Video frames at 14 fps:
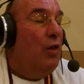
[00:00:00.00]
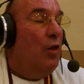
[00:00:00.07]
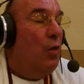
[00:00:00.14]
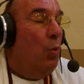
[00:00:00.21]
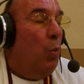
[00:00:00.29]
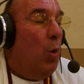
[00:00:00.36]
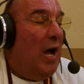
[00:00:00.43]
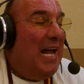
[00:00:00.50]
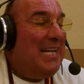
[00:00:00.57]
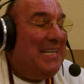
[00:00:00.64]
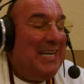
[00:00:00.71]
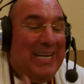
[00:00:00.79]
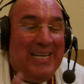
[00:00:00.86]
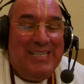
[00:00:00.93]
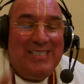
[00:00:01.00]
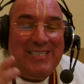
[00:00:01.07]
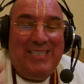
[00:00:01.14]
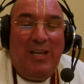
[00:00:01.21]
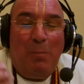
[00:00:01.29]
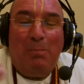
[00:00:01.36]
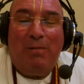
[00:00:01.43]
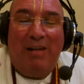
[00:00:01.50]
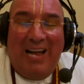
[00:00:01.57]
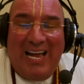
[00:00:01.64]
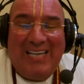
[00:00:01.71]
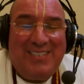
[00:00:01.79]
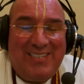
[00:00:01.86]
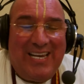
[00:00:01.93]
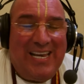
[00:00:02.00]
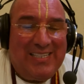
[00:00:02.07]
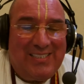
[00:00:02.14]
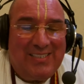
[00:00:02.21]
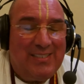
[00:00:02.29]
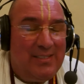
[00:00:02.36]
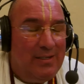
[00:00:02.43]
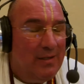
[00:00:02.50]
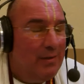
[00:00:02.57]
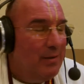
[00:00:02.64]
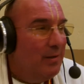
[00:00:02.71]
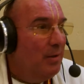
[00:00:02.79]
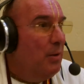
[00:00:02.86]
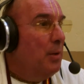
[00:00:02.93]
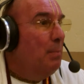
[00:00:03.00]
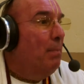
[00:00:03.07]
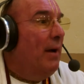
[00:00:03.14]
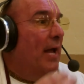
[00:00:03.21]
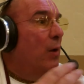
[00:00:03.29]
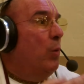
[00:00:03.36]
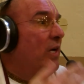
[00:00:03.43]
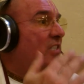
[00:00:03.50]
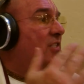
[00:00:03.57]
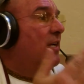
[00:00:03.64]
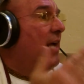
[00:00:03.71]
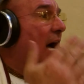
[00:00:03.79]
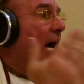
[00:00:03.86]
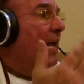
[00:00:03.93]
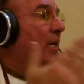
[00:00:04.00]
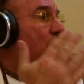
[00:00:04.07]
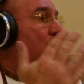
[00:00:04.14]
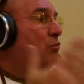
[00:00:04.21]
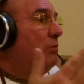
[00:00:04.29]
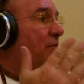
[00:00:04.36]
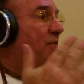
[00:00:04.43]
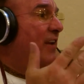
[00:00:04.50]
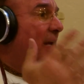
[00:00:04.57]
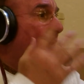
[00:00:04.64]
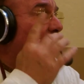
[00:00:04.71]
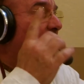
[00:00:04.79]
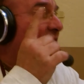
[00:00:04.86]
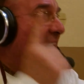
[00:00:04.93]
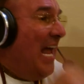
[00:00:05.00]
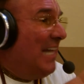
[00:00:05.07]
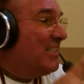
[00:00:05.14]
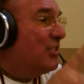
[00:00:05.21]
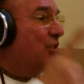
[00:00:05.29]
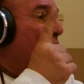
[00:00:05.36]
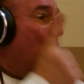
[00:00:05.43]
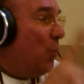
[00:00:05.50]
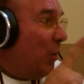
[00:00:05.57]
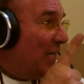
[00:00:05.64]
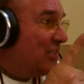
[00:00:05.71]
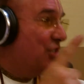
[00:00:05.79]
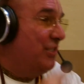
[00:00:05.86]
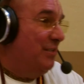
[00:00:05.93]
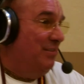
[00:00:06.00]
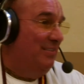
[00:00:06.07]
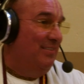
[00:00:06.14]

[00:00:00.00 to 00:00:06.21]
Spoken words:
what is the process by which God is revealed? That's the question.